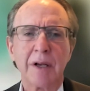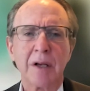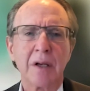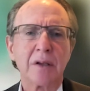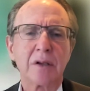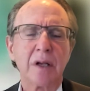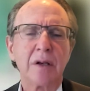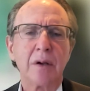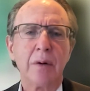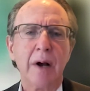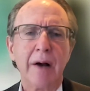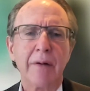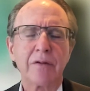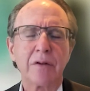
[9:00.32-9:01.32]
is, and you
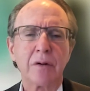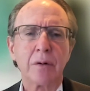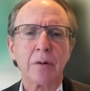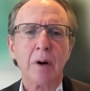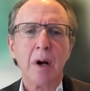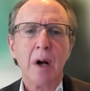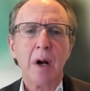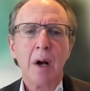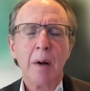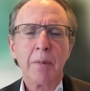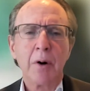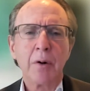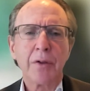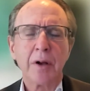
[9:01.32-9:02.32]
have to
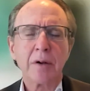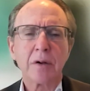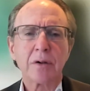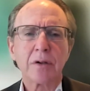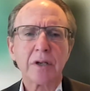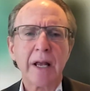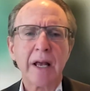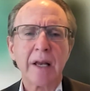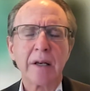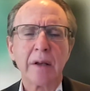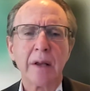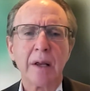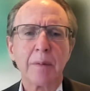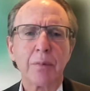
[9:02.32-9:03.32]
both understand
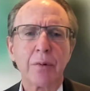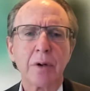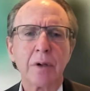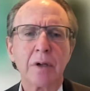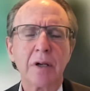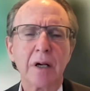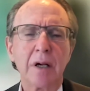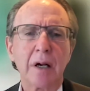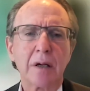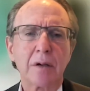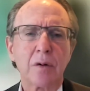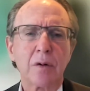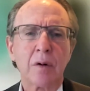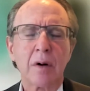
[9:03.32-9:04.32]
and then
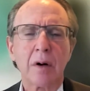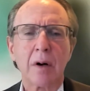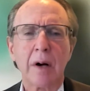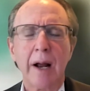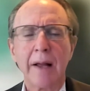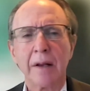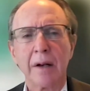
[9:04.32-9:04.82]
predict or